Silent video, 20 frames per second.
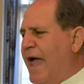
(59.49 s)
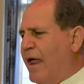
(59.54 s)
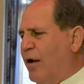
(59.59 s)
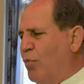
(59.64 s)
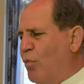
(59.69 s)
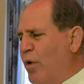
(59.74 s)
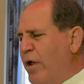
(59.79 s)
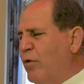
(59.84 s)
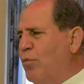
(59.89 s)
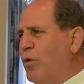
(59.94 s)

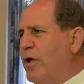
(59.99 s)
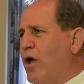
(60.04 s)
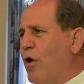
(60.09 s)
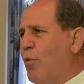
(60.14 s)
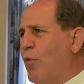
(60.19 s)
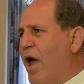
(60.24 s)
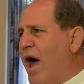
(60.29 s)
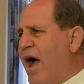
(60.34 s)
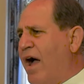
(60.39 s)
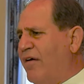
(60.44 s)
And when we
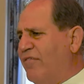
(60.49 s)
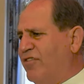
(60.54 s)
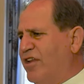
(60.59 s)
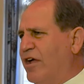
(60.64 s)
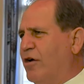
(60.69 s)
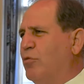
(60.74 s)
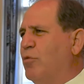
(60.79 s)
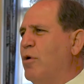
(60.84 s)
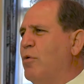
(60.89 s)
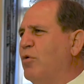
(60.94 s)
arrived
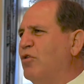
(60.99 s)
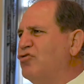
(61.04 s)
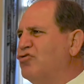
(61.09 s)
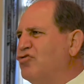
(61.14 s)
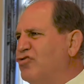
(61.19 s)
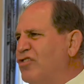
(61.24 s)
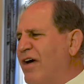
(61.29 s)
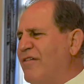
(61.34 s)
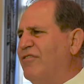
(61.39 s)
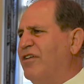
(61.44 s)
here, we were
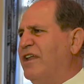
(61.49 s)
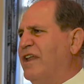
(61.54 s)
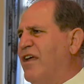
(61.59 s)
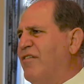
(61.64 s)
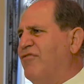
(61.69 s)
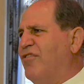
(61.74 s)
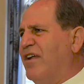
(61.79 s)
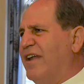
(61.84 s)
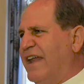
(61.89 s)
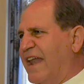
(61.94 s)
seven
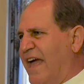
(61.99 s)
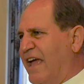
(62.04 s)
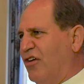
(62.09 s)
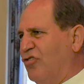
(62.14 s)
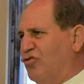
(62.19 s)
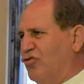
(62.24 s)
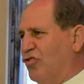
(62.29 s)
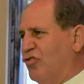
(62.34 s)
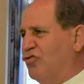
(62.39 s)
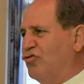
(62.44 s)
different
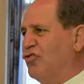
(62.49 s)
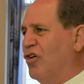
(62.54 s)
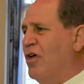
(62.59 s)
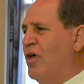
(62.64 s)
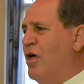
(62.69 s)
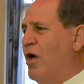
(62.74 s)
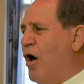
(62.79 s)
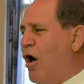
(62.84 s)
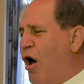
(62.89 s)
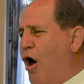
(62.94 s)
nations,
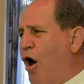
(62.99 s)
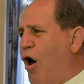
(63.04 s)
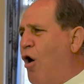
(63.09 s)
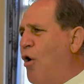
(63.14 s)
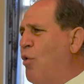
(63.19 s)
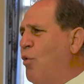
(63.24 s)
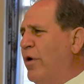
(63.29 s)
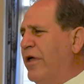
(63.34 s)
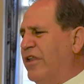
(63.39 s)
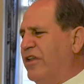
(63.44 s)

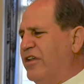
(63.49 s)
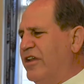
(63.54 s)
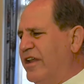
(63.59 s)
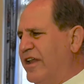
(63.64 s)
all with